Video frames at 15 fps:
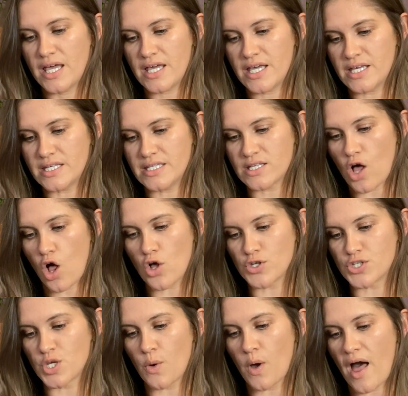is
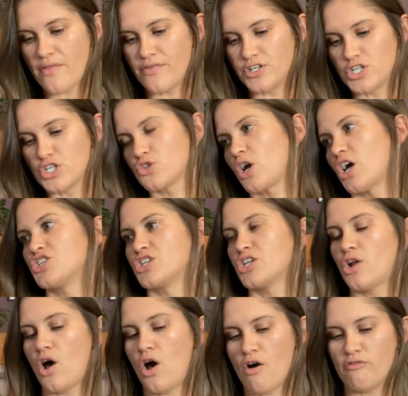also at the
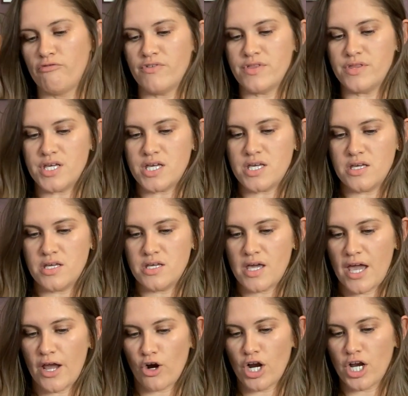discretion of the
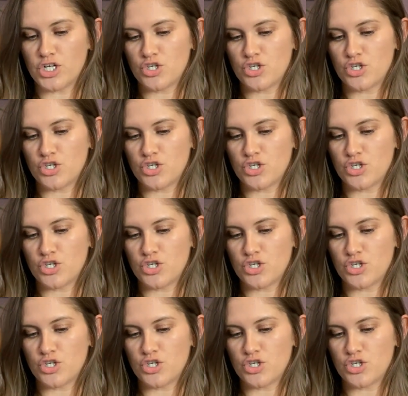area